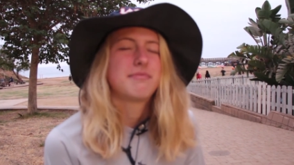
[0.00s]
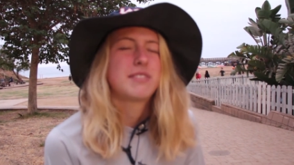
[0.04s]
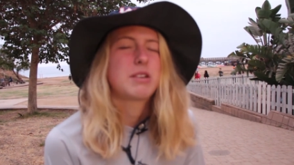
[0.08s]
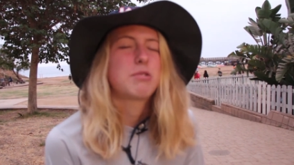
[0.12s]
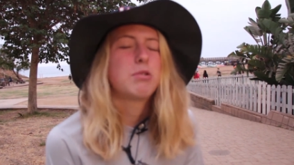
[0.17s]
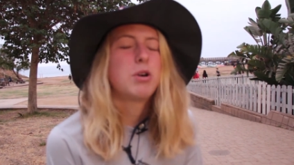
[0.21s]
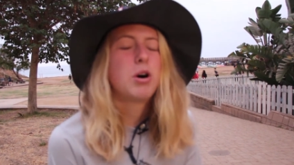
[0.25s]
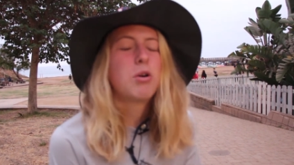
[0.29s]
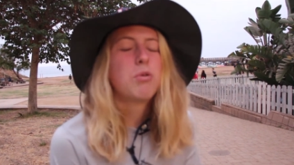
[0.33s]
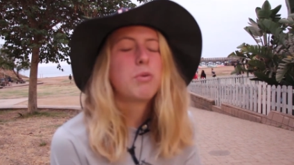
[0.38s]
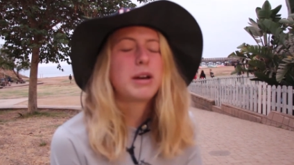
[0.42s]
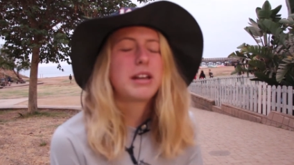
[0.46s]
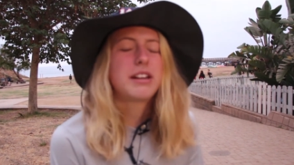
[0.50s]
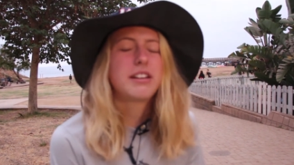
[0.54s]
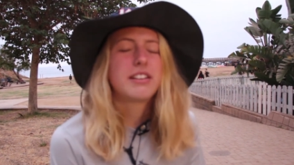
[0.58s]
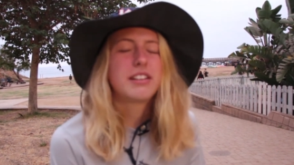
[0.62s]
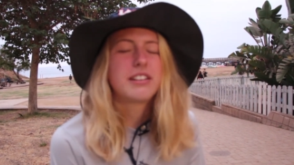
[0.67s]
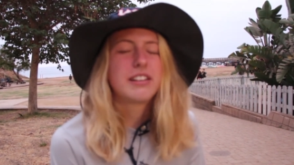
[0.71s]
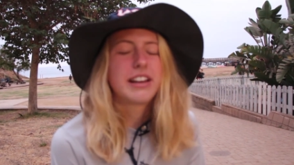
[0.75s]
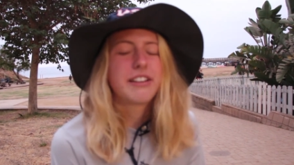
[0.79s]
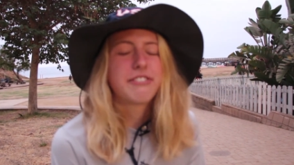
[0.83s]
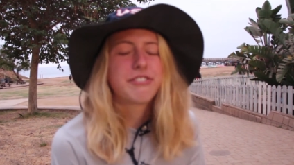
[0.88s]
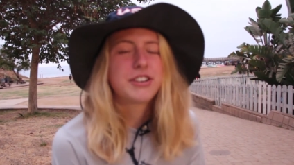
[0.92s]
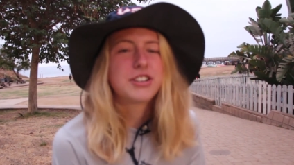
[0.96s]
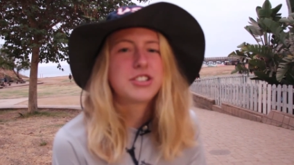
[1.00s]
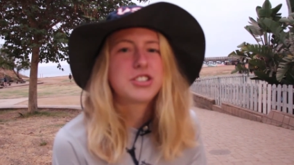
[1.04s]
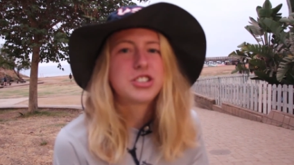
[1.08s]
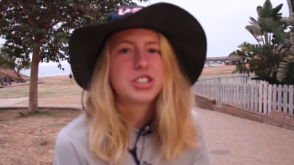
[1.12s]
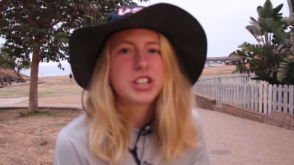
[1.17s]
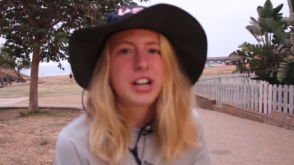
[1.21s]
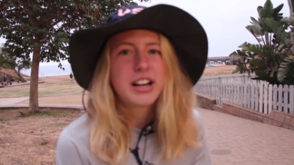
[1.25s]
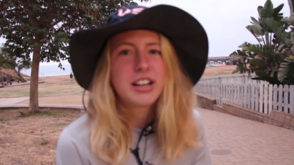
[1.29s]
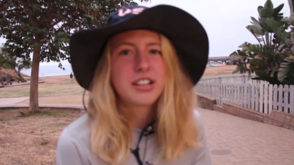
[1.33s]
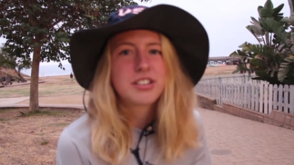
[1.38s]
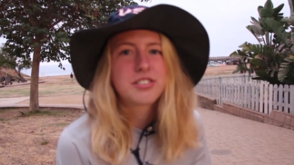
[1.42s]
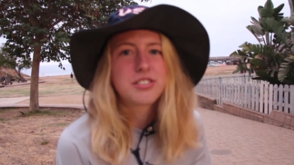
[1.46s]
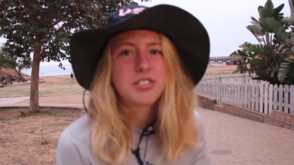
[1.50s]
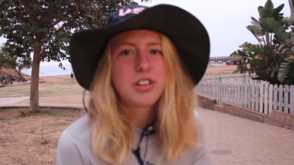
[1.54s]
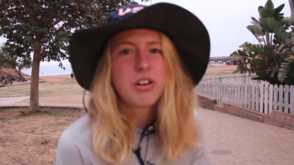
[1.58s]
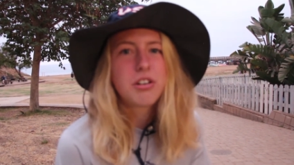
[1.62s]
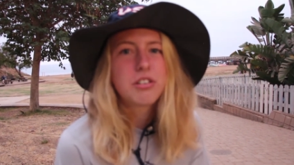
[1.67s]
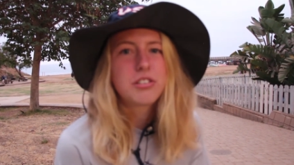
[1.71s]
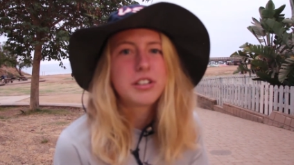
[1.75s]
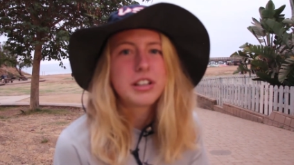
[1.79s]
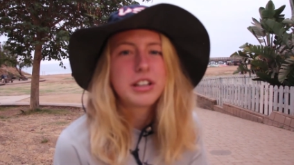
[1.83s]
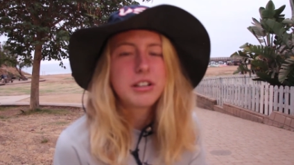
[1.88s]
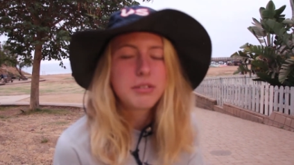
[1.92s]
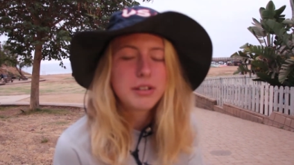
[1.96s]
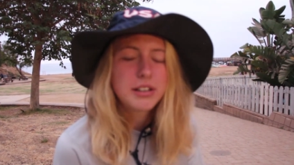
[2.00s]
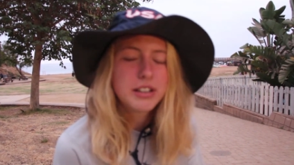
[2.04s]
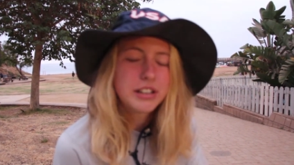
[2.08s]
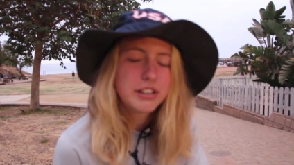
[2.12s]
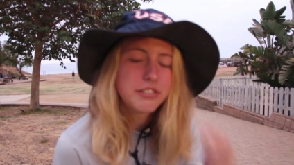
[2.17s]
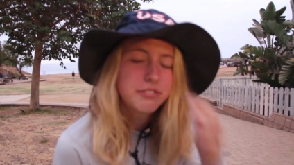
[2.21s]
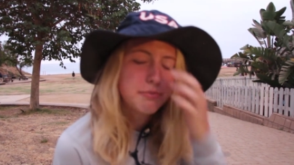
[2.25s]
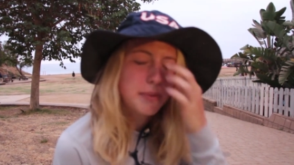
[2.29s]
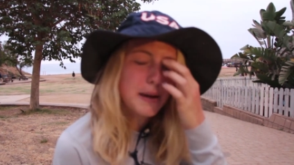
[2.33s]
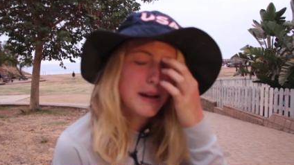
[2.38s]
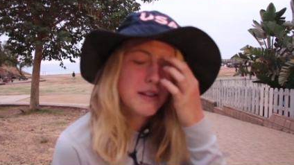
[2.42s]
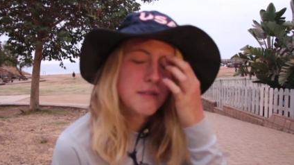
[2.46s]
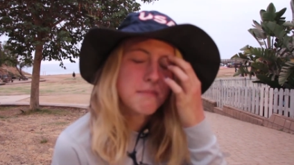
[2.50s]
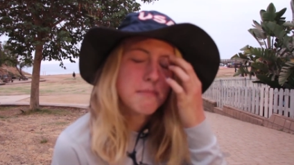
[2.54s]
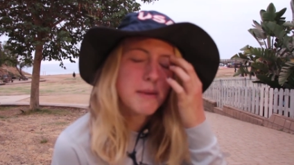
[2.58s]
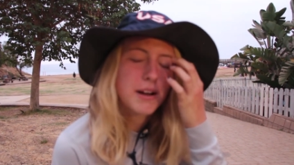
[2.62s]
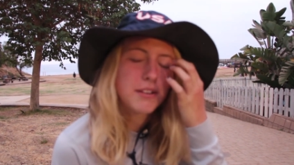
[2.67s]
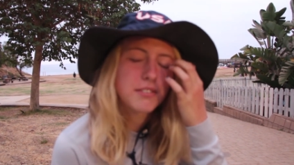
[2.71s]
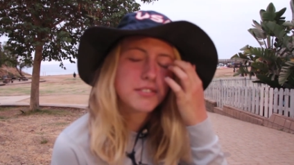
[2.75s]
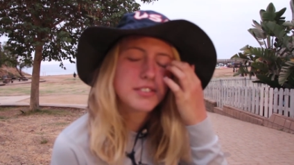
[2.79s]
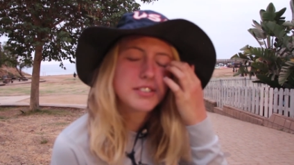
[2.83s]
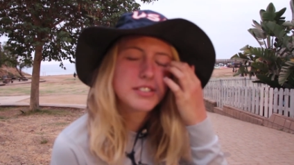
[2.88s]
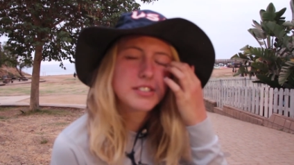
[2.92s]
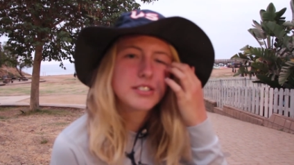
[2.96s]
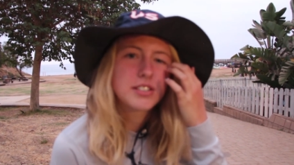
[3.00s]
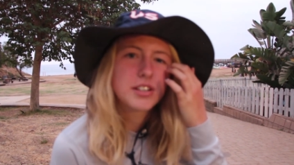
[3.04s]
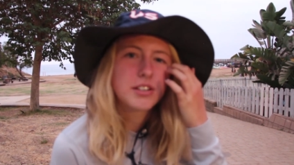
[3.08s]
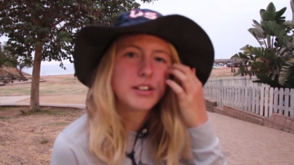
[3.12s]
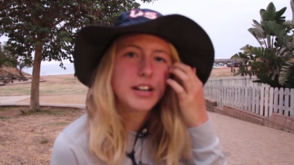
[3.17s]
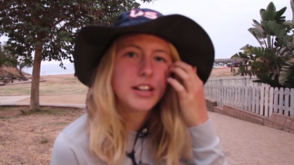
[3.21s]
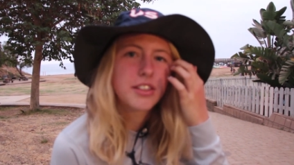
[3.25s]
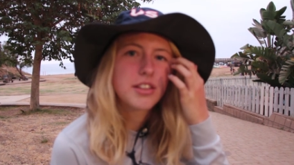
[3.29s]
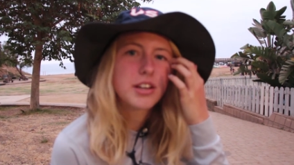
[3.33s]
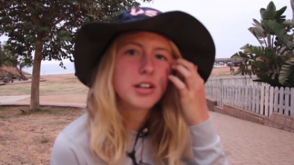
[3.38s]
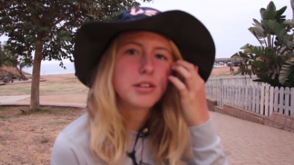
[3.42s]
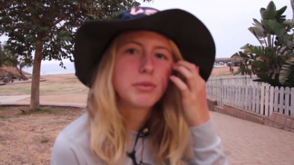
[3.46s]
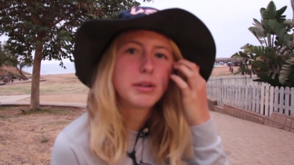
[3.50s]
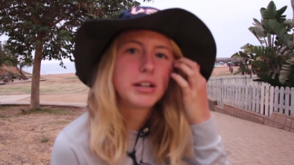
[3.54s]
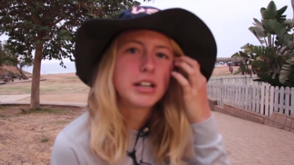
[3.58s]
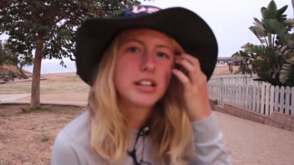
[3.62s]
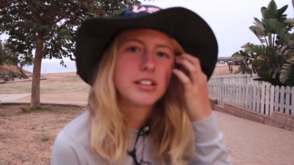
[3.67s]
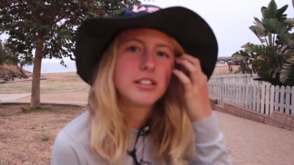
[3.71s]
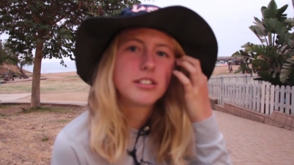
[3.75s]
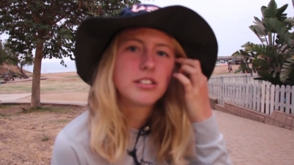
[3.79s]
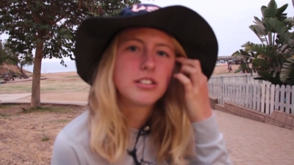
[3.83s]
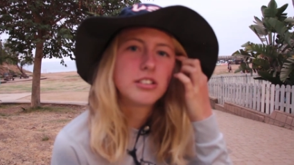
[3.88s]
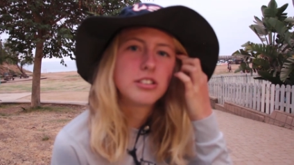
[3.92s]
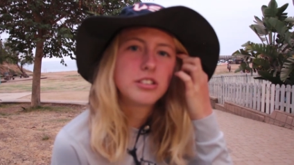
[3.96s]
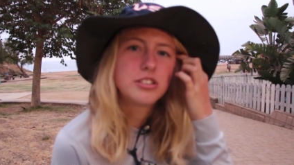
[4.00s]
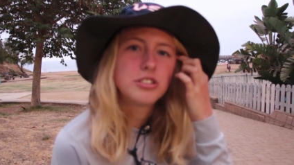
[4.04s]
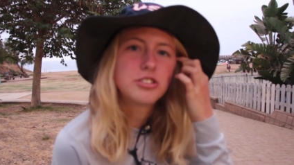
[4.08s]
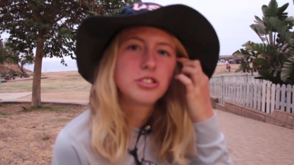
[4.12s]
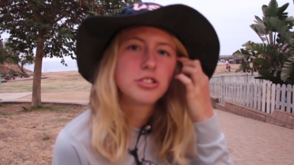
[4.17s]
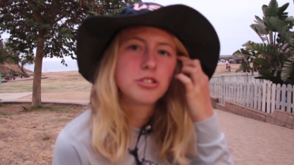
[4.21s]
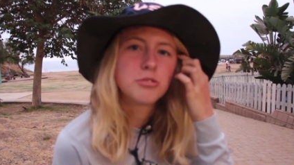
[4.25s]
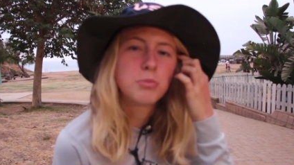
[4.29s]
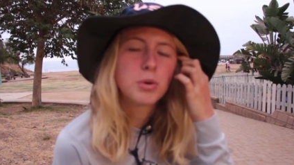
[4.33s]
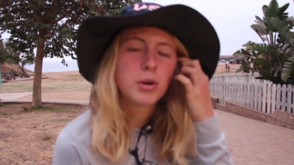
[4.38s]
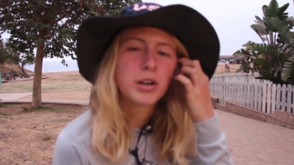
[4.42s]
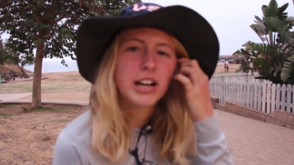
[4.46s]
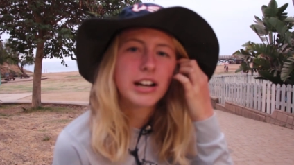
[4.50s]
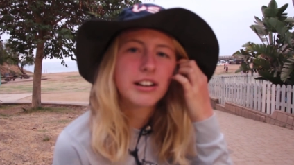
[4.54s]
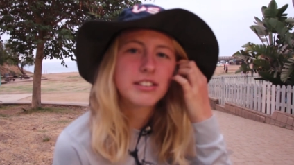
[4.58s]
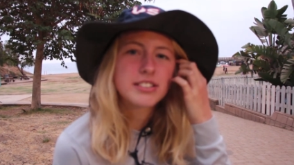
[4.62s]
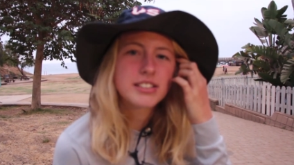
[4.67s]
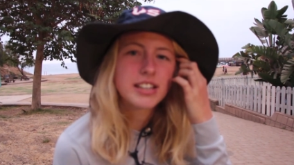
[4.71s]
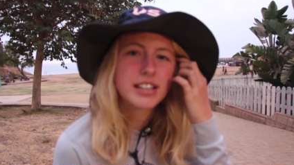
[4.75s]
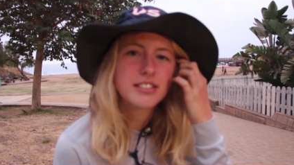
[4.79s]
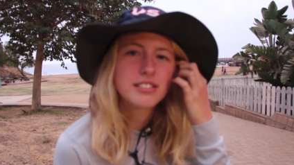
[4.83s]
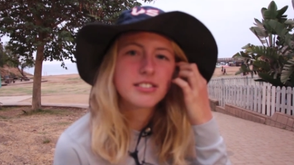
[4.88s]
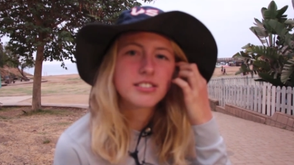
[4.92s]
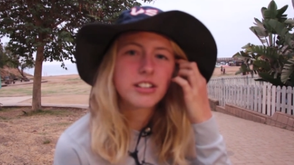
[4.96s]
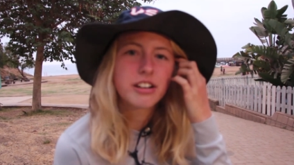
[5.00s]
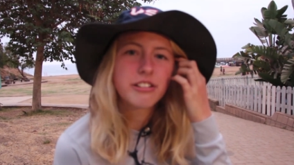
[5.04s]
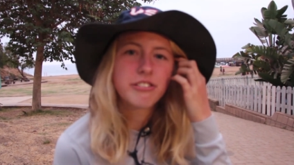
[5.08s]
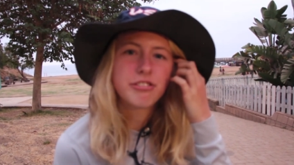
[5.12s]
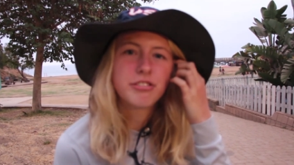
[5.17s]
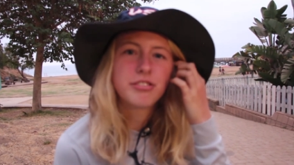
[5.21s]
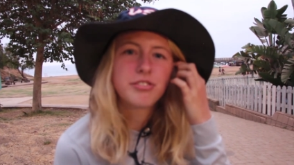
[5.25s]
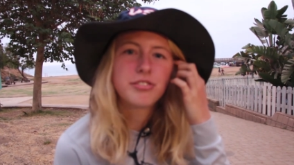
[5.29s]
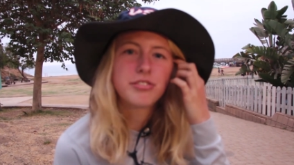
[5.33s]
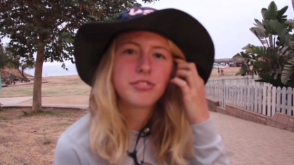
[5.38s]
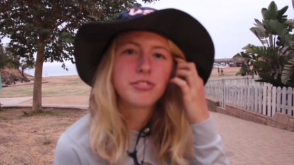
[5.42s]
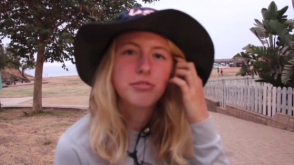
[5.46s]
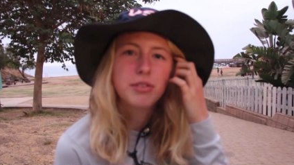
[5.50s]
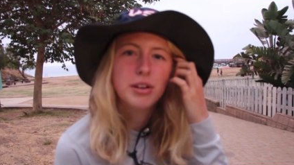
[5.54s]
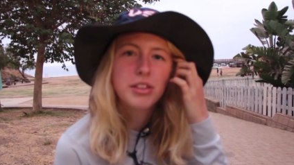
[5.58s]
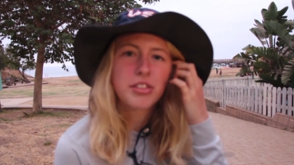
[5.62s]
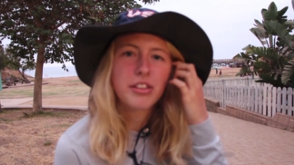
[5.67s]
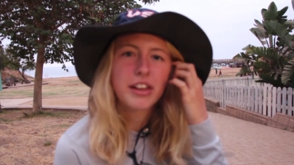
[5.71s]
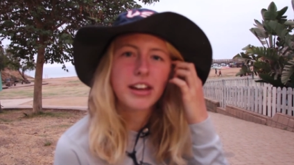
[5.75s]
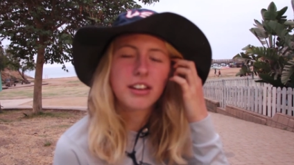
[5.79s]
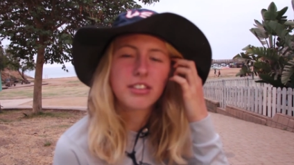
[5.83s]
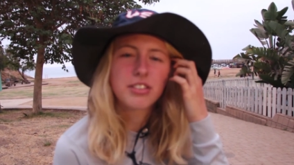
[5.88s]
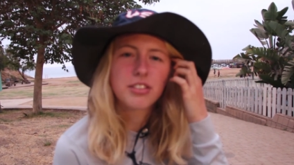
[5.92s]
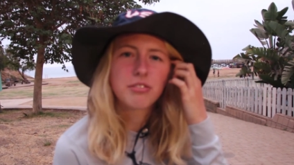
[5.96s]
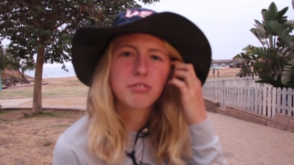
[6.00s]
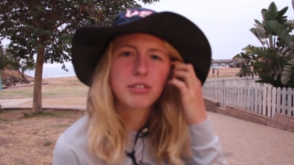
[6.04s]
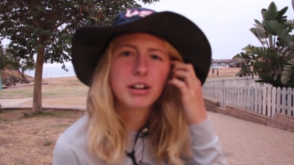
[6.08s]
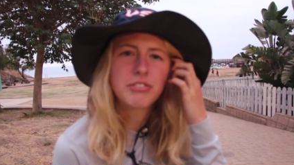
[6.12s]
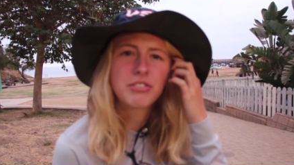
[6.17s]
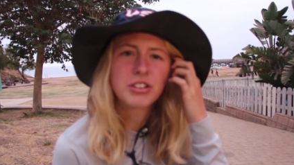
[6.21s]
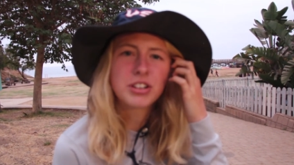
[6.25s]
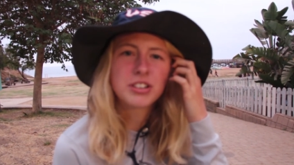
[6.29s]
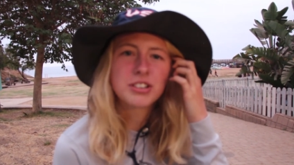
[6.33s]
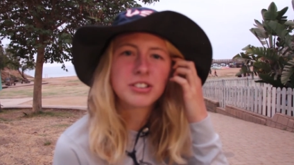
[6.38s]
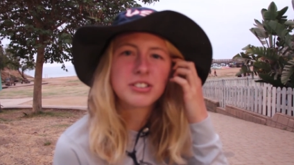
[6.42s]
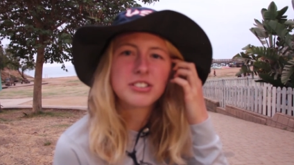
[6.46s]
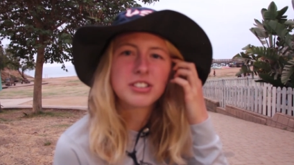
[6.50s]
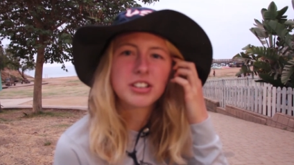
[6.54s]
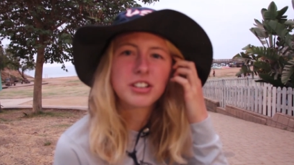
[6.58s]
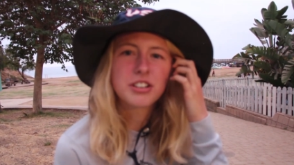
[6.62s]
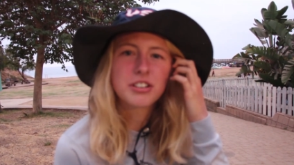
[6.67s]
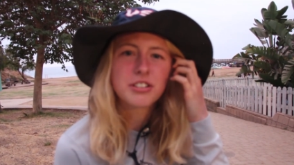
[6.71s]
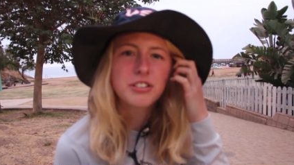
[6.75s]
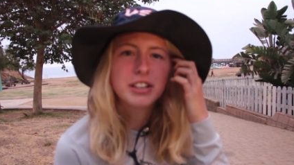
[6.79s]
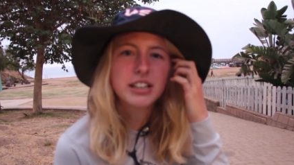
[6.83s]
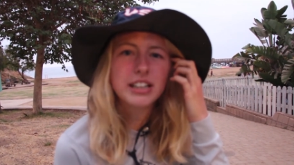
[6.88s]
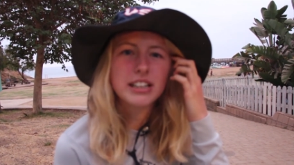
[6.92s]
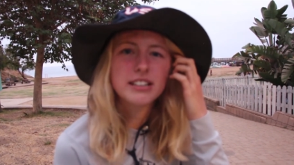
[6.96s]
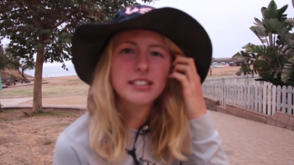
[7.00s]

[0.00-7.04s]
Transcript: well, we like for Judge locally, we live by the mountains, so I think we could do more outside stuff with like the rivers, Hi, the George.